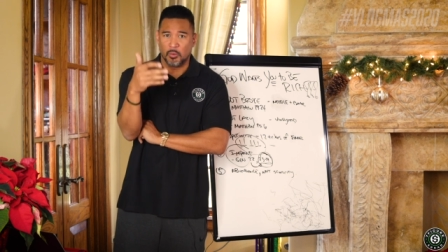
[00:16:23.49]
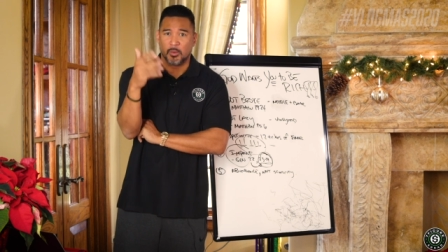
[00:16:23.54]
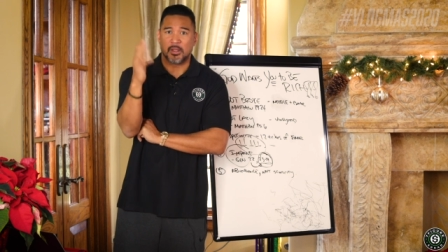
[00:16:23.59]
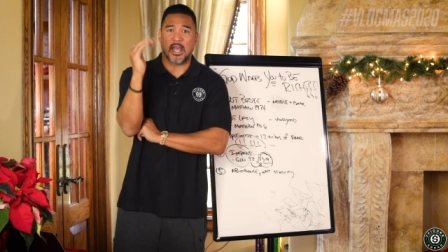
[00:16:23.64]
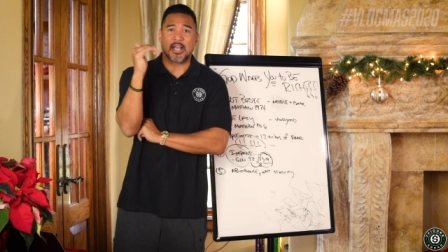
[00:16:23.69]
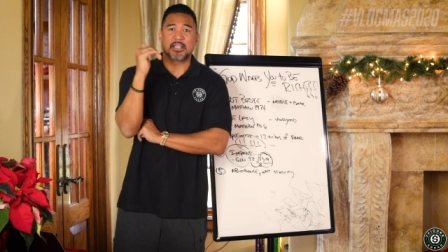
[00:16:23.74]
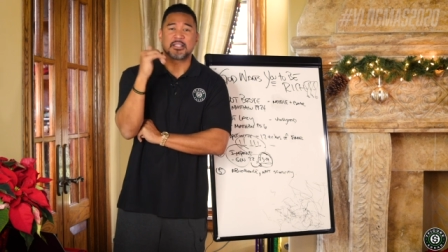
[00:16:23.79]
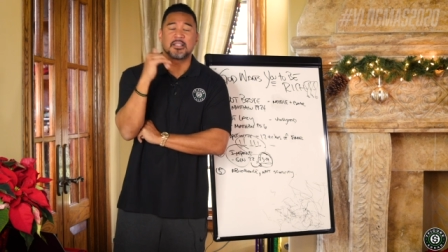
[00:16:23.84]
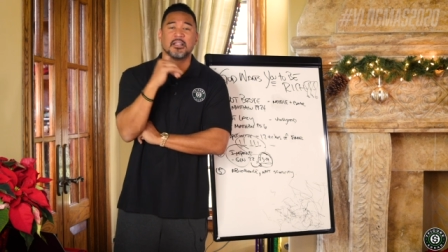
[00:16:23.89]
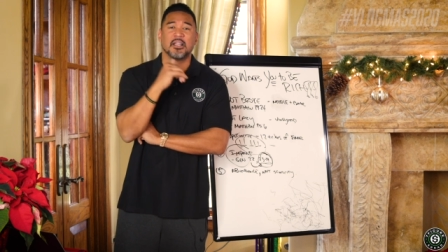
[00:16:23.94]
You're
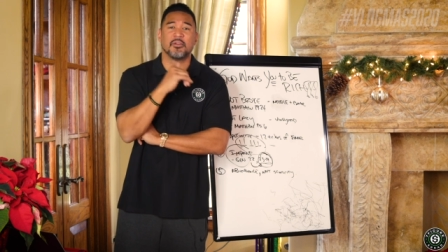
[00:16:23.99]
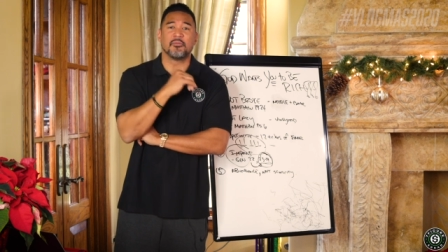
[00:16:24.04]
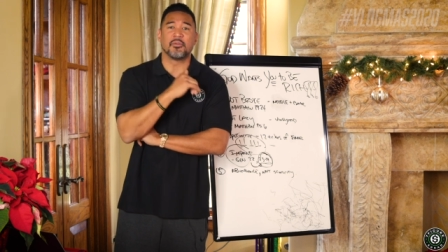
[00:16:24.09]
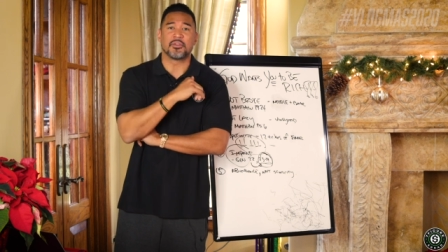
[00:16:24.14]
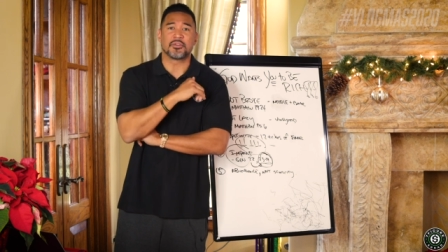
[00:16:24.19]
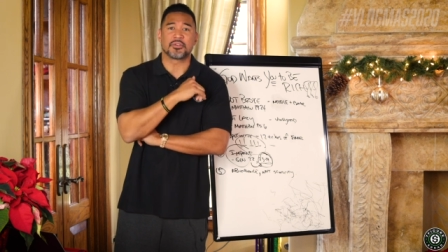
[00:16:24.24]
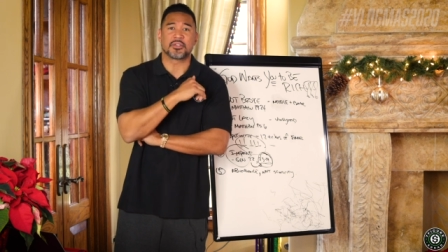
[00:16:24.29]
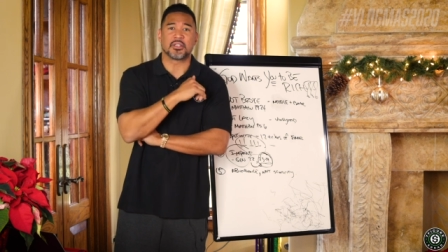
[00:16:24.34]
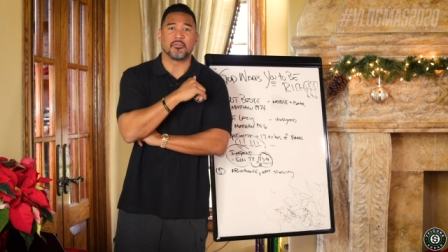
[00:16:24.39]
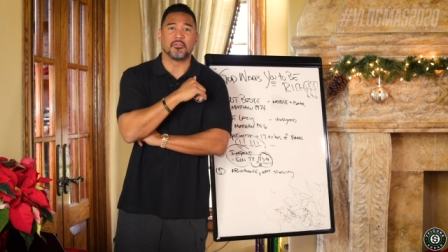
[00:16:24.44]
the one that has to
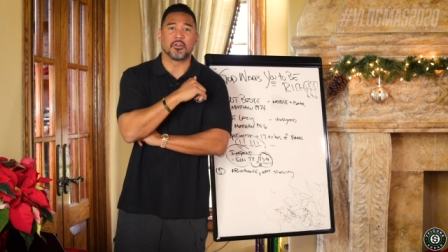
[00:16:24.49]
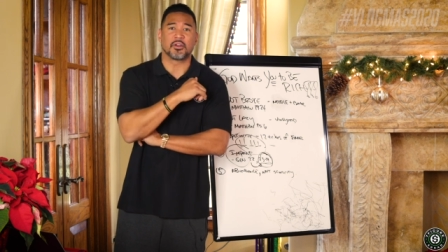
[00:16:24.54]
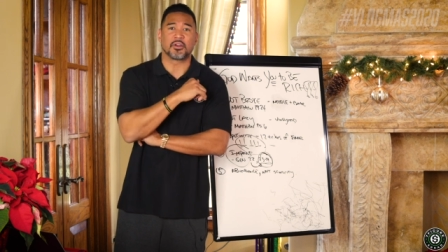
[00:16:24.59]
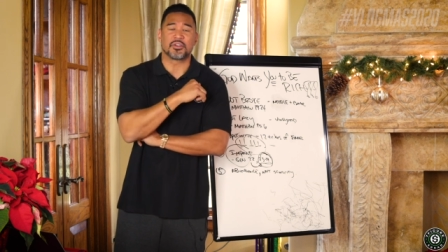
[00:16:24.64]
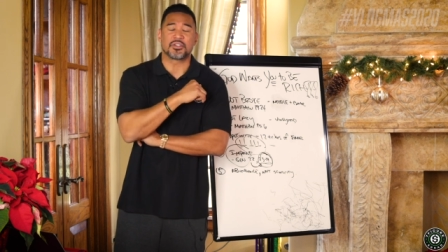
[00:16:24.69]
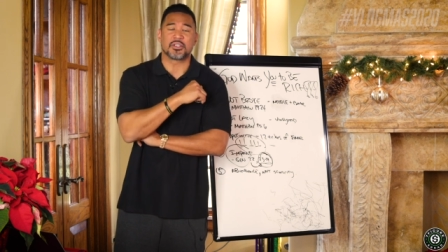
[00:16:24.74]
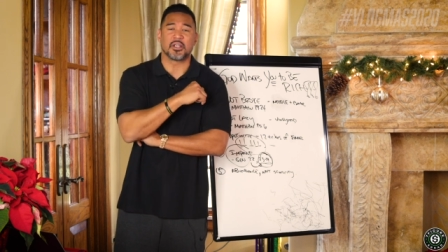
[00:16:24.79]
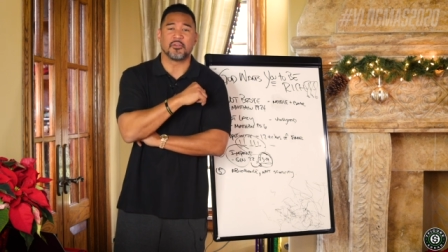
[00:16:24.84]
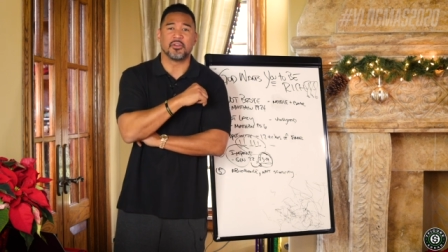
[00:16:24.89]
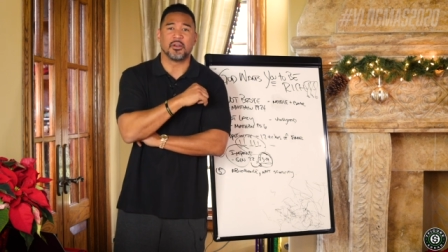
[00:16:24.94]
live with yourself
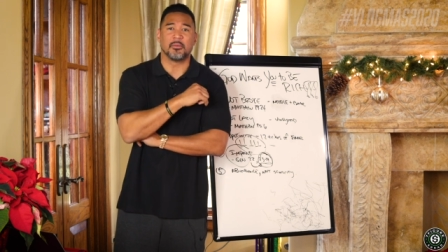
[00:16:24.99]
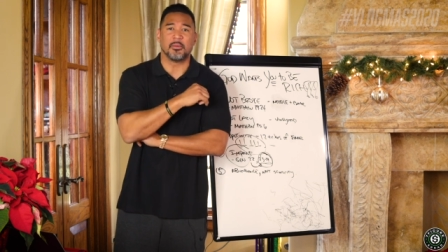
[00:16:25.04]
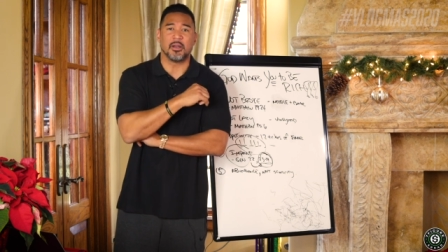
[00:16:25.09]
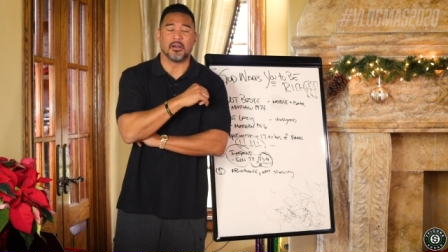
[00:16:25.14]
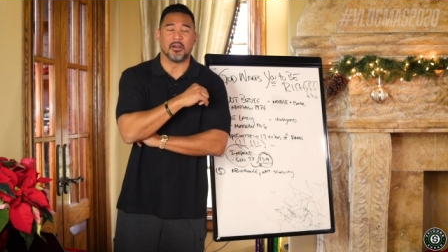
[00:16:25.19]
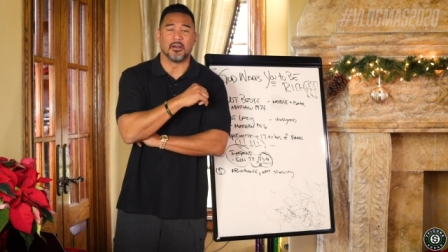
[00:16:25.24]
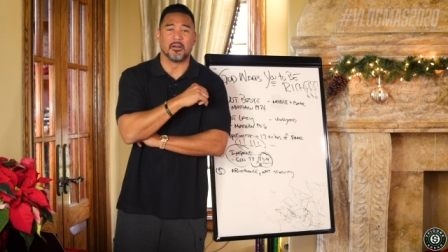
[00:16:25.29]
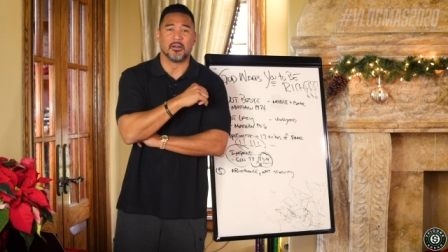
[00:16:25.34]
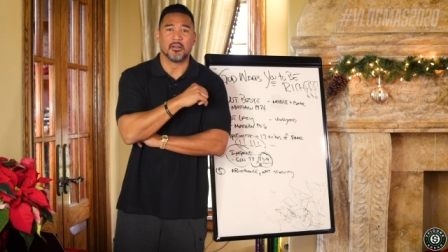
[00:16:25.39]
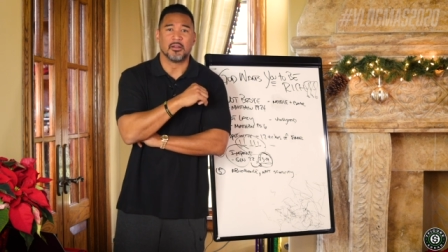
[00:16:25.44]
and look yourself in
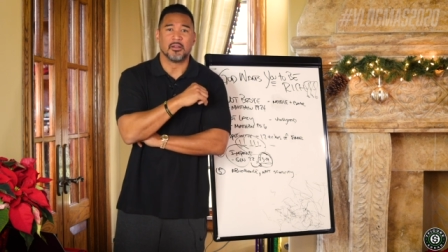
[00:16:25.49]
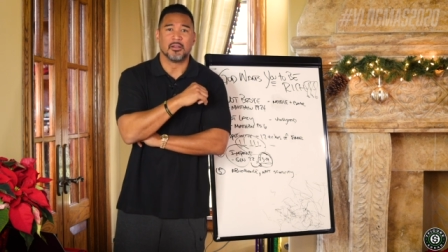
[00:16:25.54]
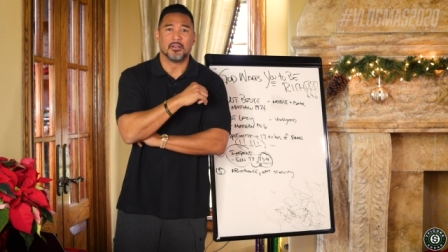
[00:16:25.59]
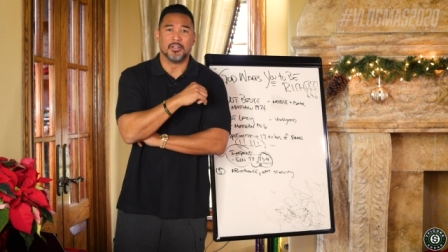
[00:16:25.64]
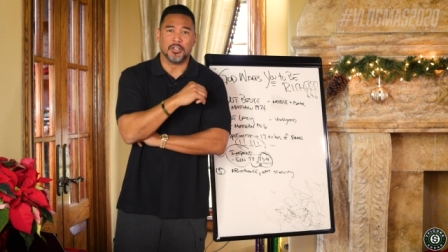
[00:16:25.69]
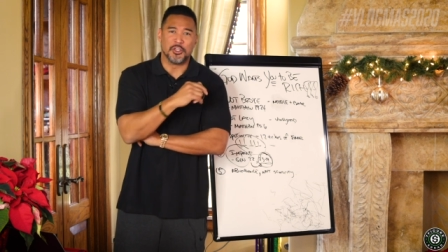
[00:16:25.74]
the mirror.